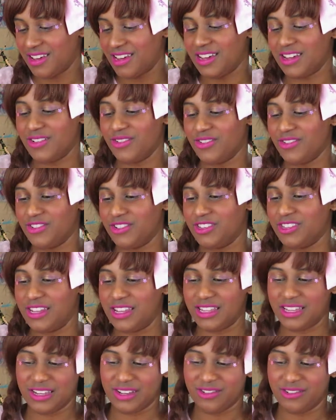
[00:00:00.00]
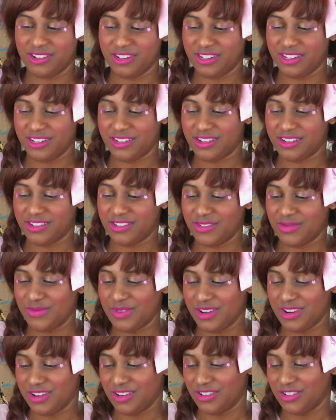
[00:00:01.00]
I don't understand that question, so I'm
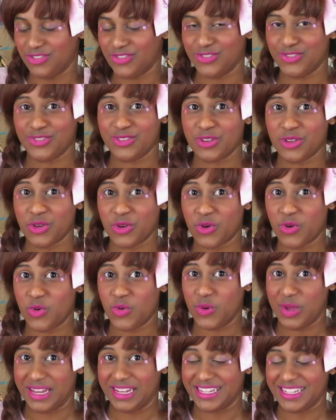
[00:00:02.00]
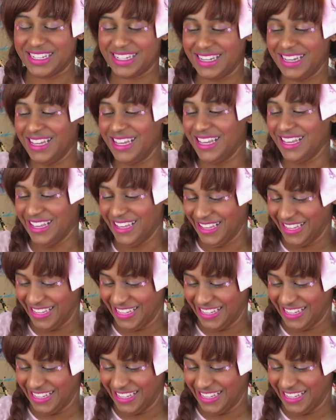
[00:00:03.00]
gonna just quit.